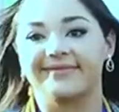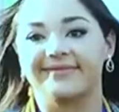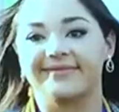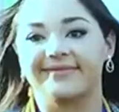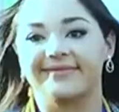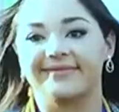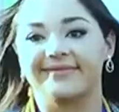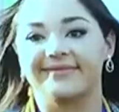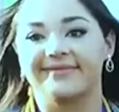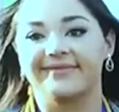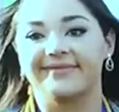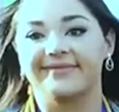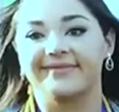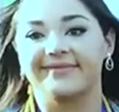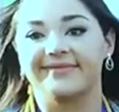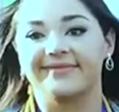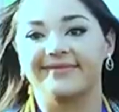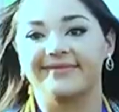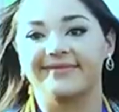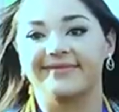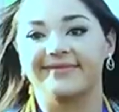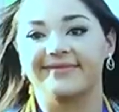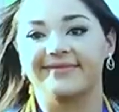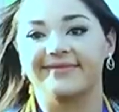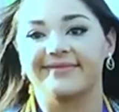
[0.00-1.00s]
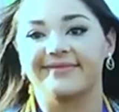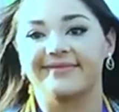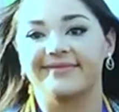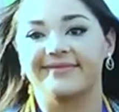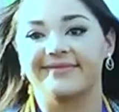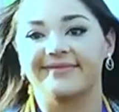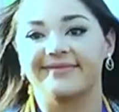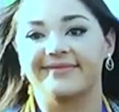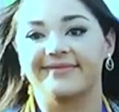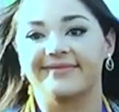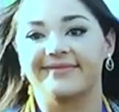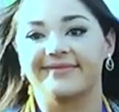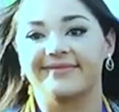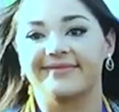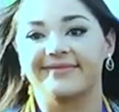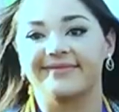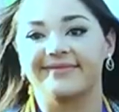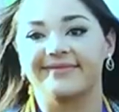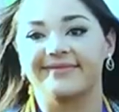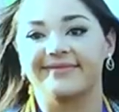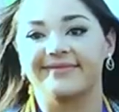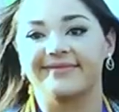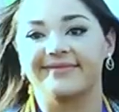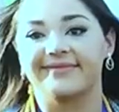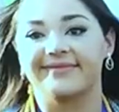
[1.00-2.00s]

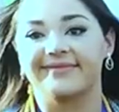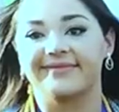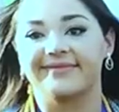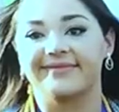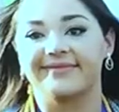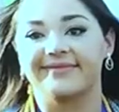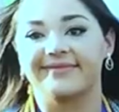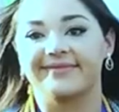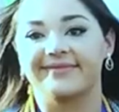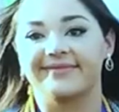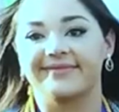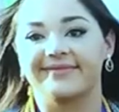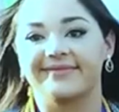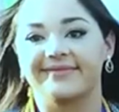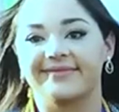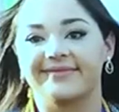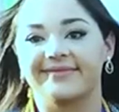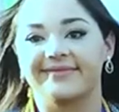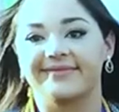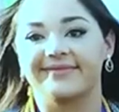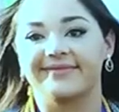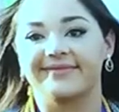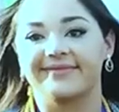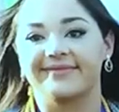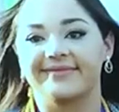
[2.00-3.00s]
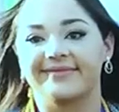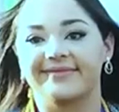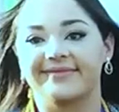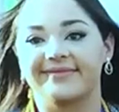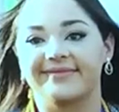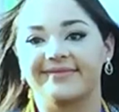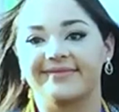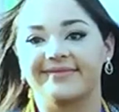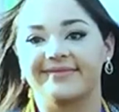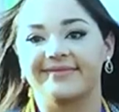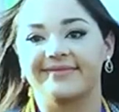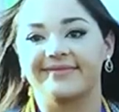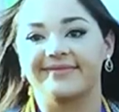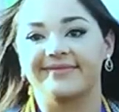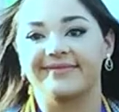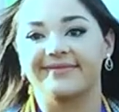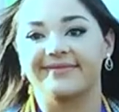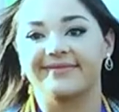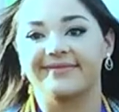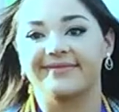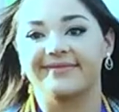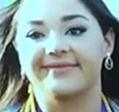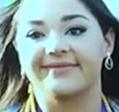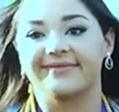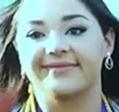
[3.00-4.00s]

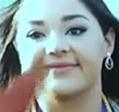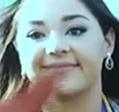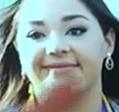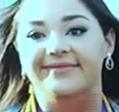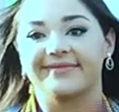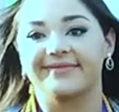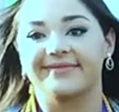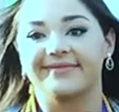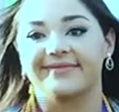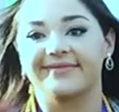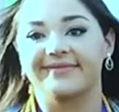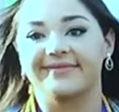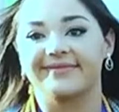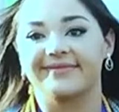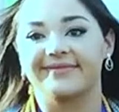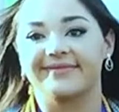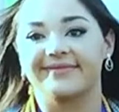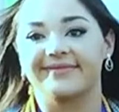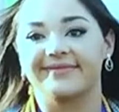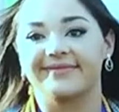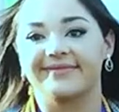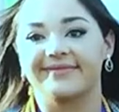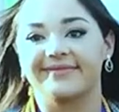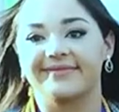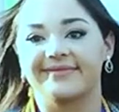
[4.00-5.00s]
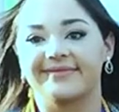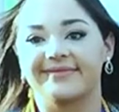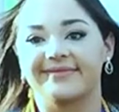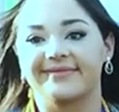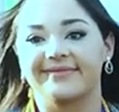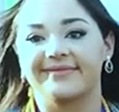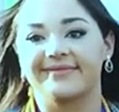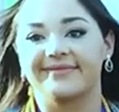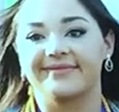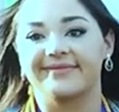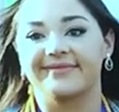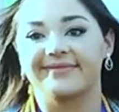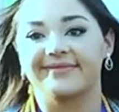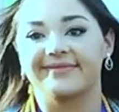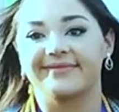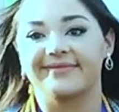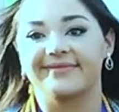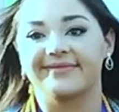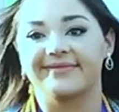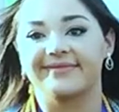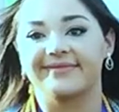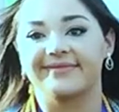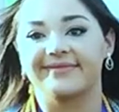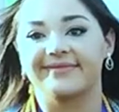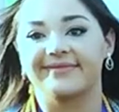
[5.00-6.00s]

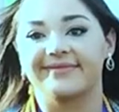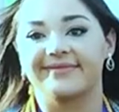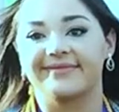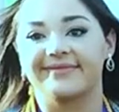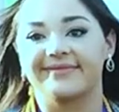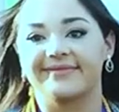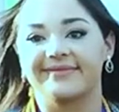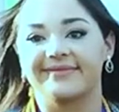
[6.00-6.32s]
(not speaking)